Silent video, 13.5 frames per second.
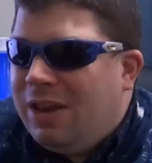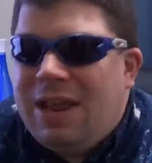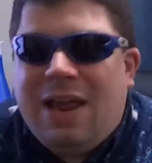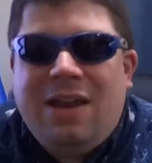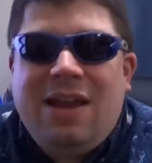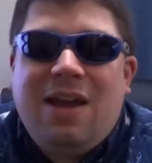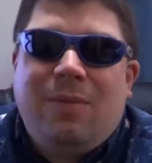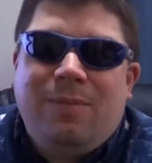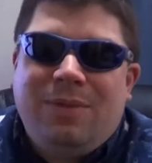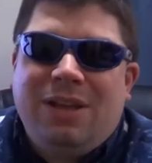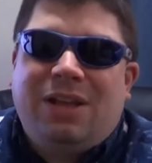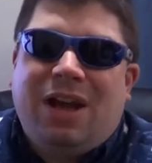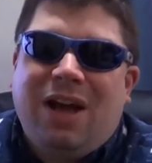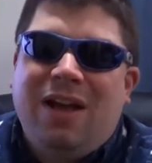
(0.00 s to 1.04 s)
And now,
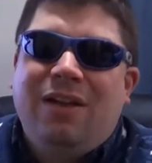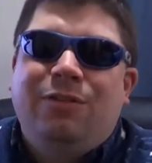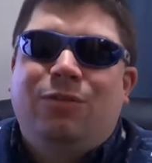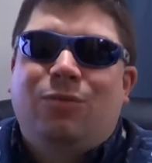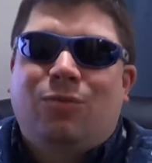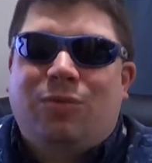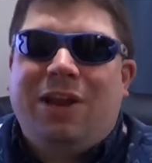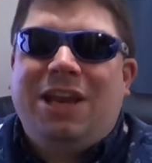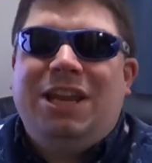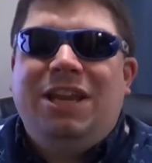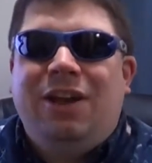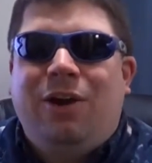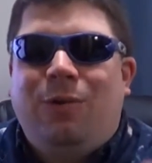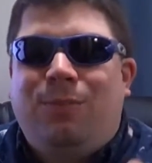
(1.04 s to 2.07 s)
because
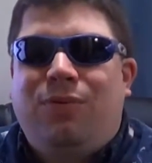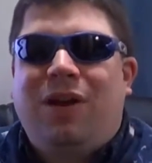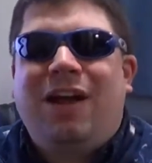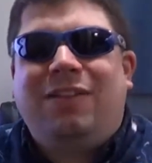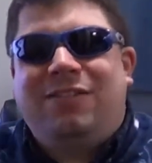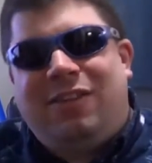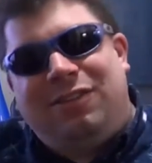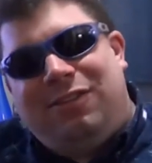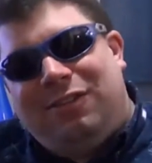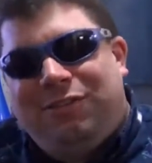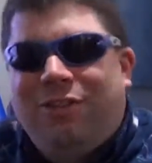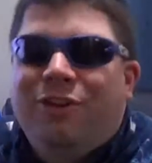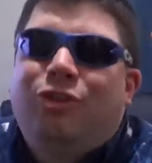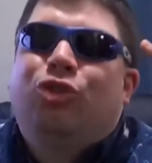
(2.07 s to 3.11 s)
radio
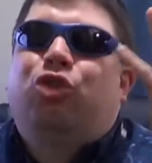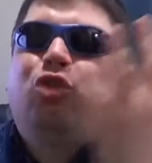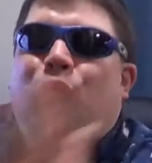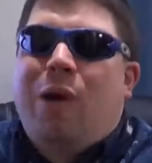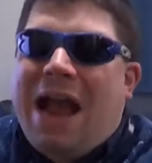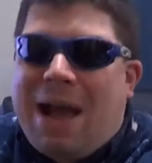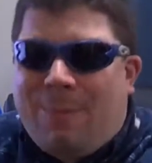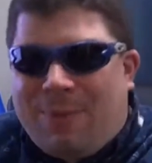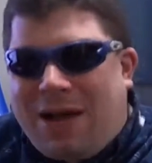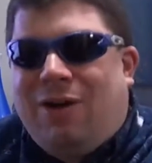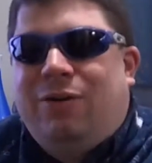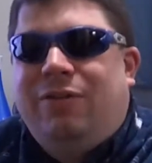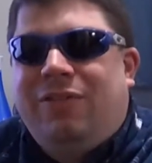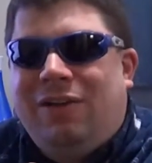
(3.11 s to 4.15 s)
processes the crap
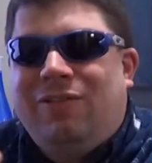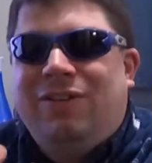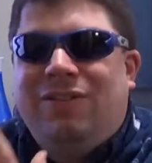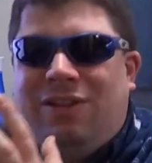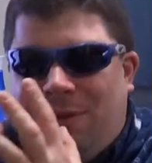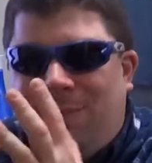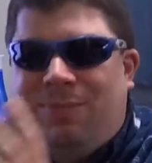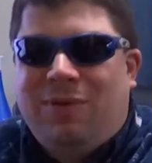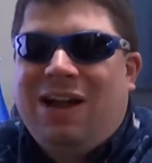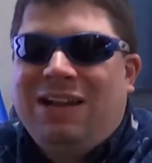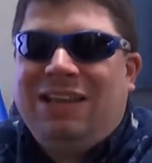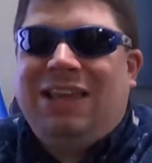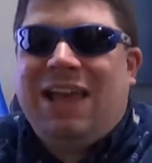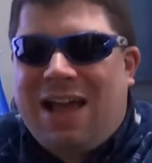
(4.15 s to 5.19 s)
out of everything it
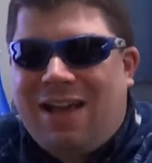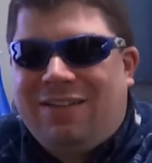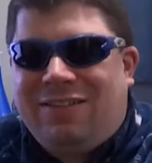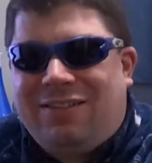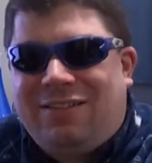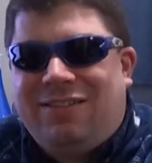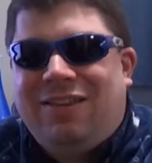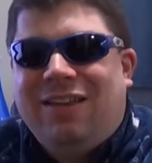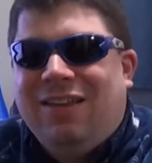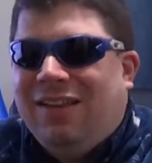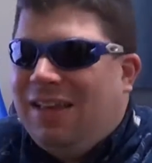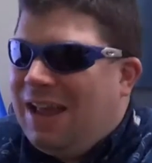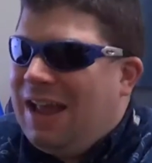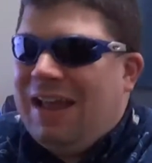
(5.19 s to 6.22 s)
broadcasts,
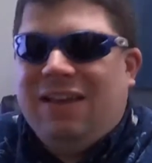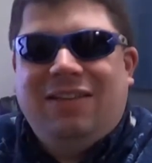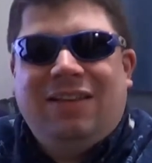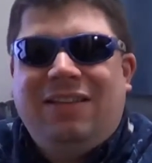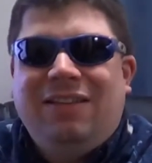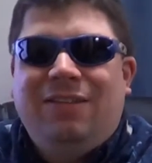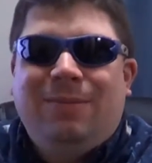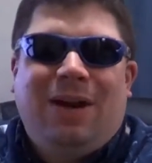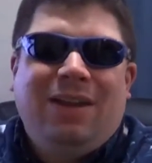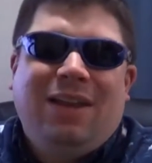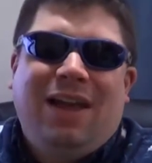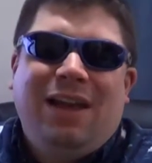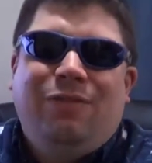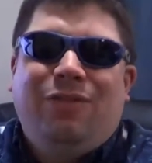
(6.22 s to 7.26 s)
And I think some
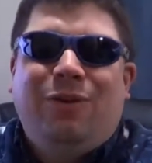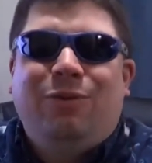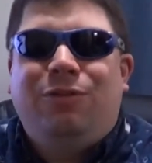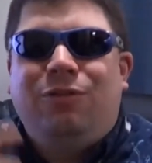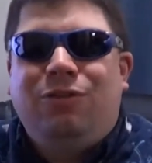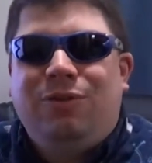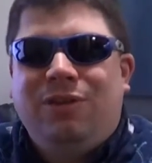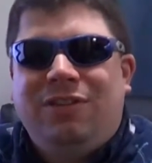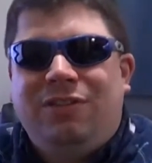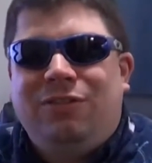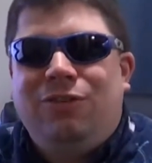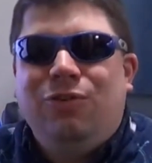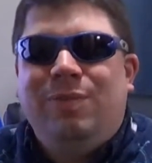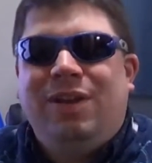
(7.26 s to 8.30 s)
online folks are doing this
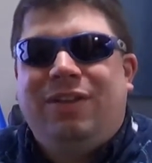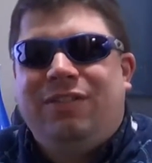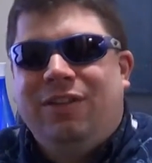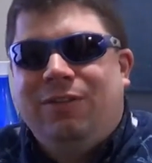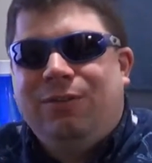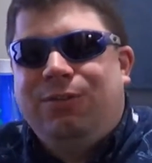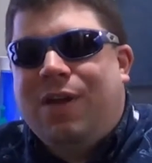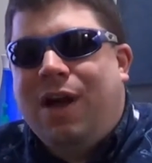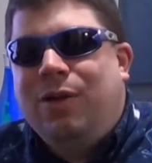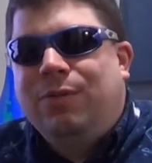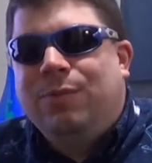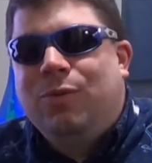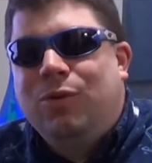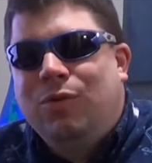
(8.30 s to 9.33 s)
too because it
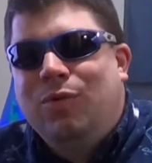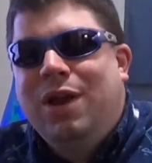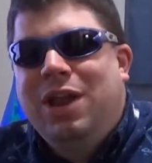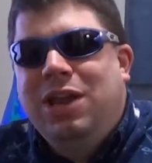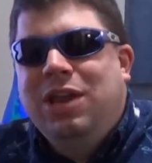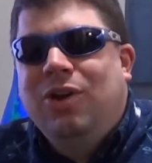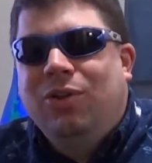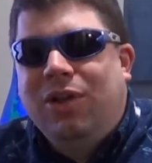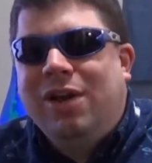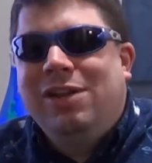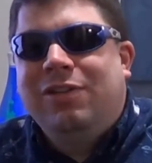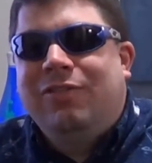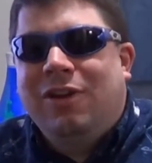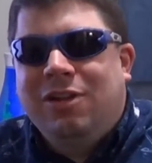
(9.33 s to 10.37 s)
sounds more
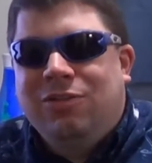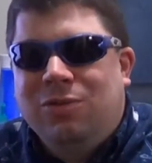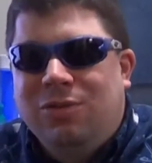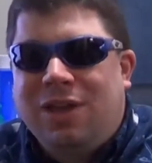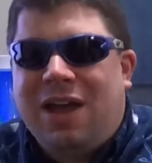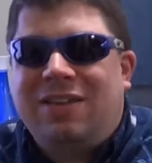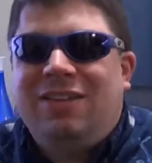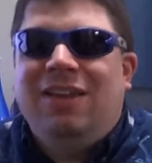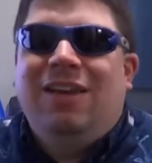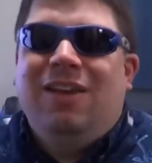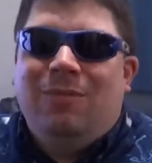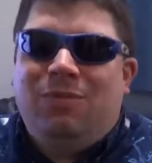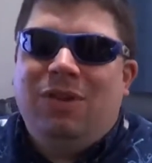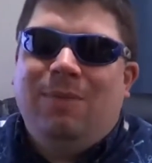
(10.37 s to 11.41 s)
radio-like if I do that.
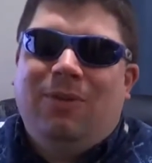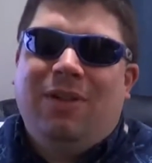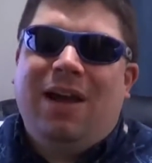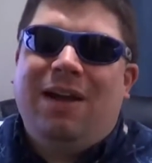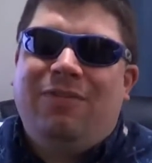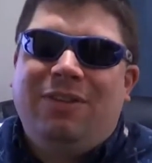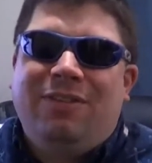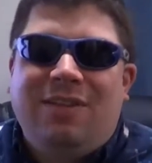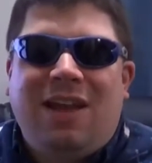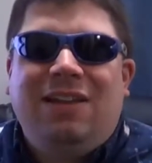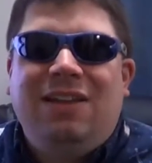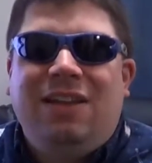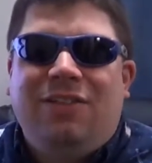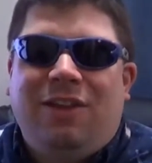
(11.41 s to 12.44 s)
People have this
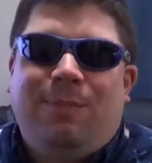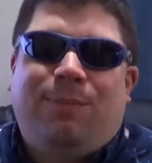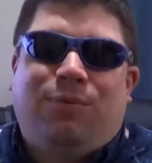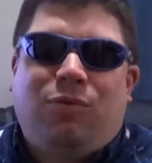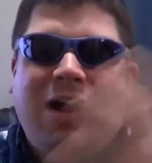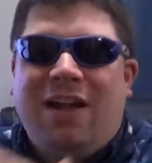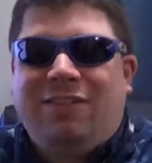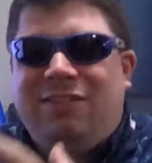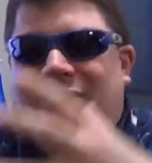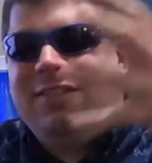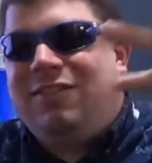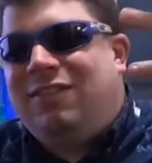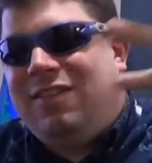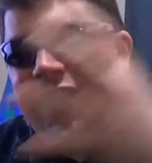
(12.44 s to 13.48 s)
idea that
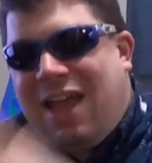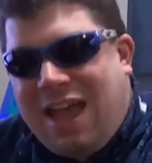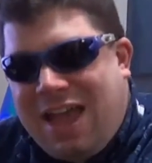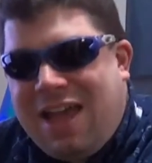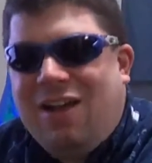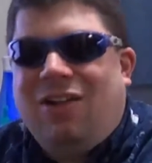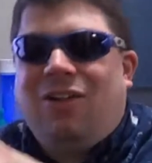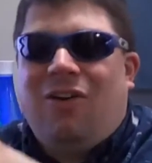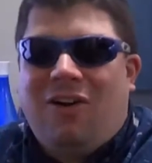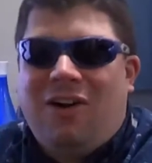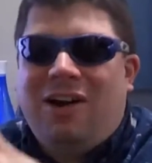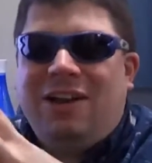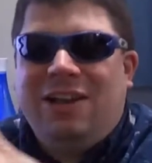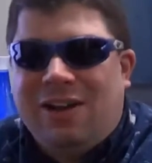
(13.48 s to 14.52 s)
processed to hell
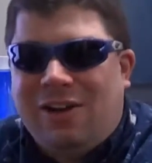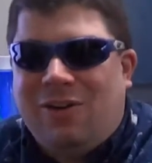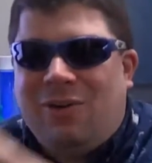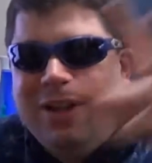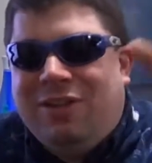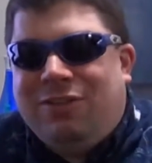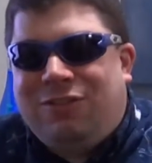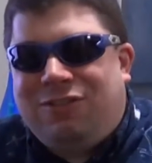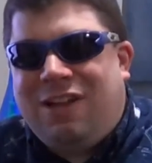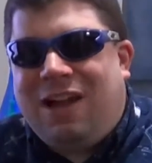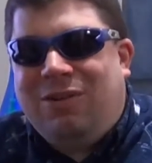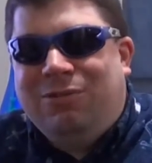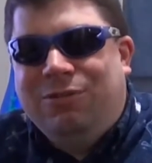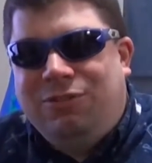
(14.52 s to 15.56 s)
audio
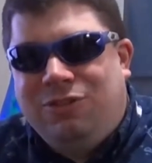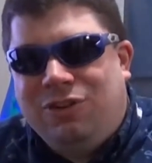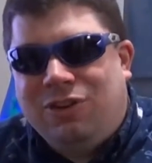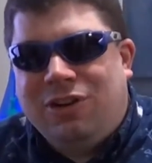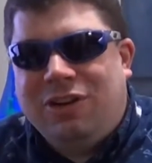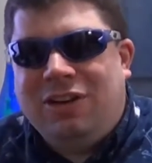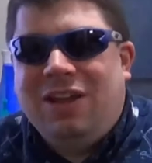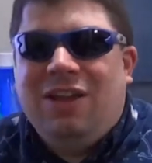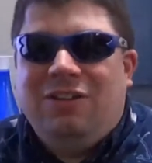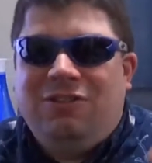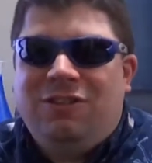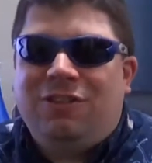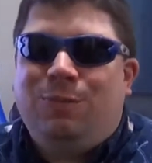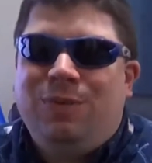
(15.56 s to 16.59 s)
sounds good
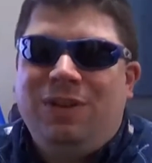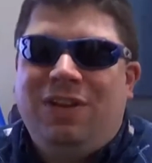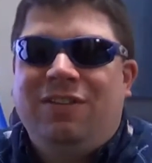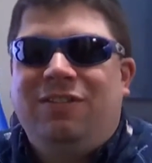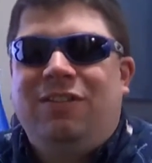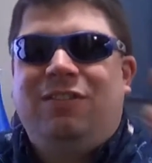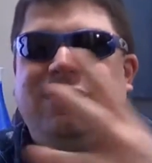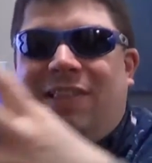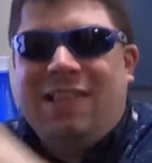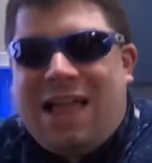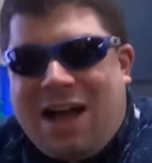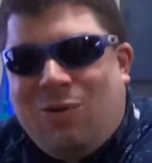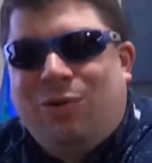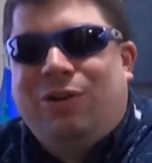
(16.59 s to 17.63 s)
just because it's
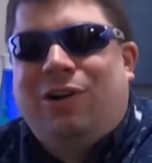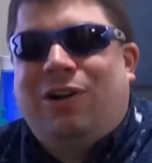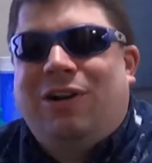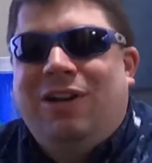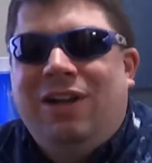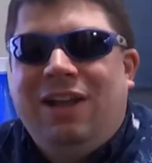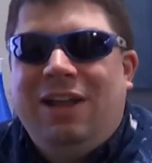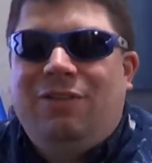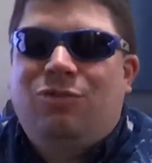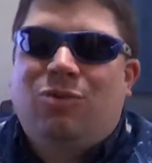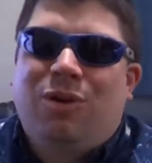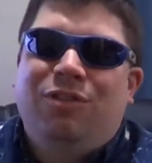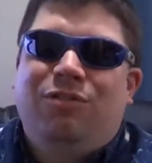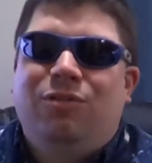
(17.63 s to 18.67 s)
louder. It's
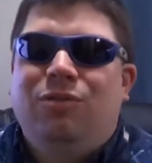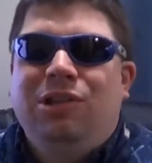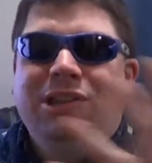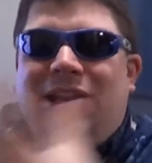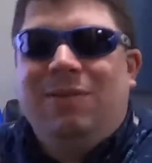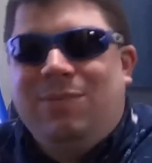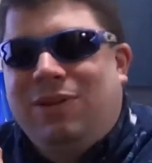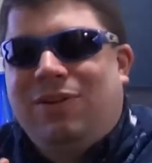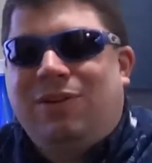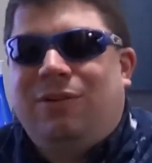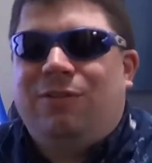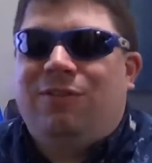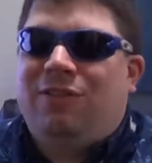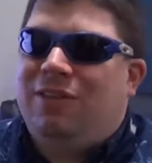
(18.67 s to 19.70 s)
run through
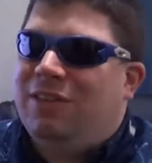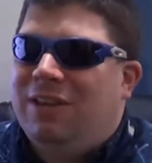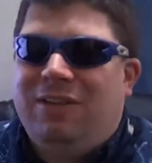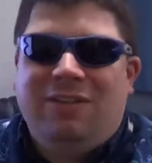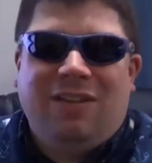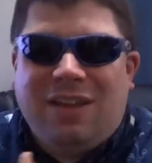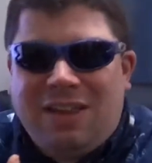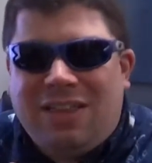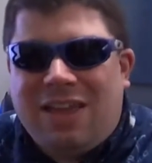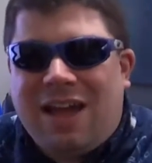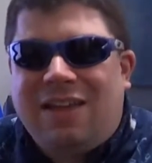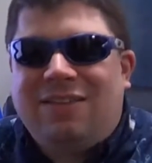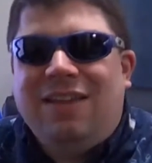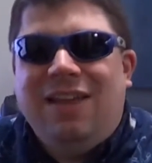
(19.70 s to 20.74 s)
limiters and things like
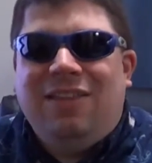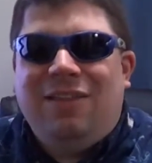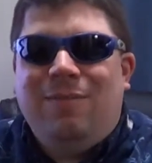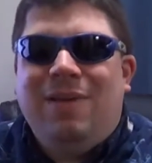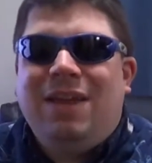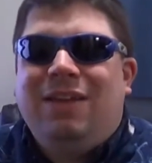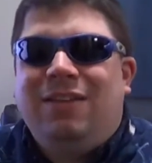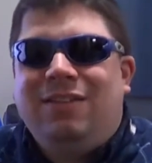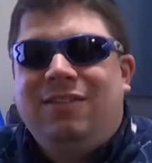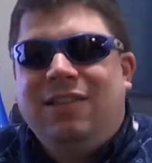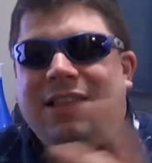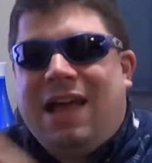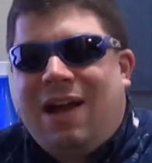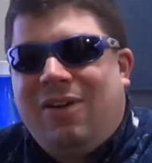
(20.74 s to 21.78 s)
that make it as
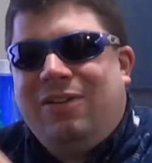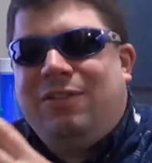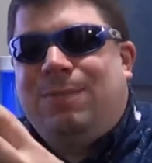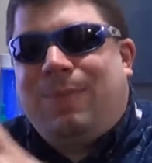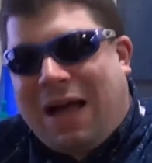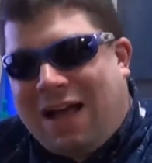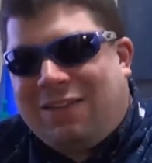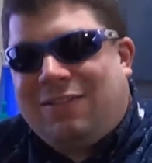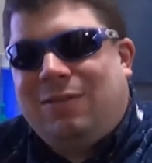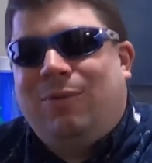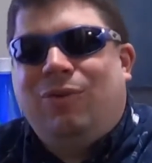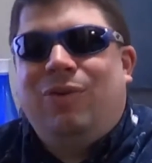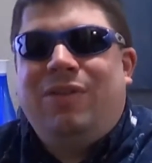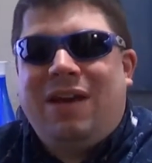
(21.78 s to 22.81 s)
loud as
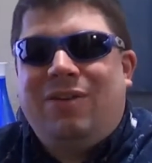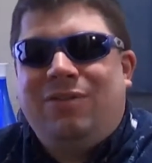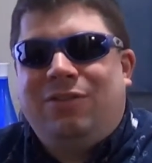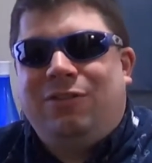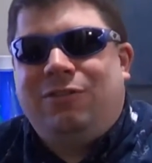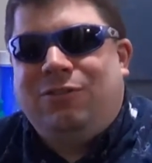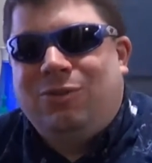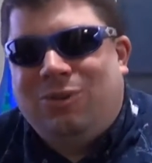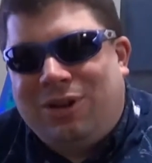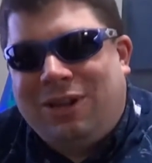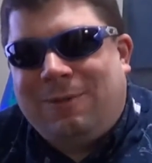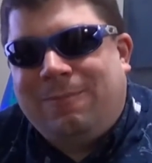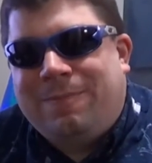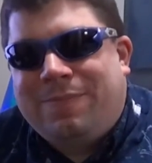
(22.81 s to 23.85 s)
possible without
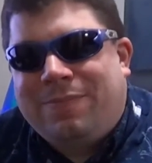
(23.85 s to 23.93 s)
distorting.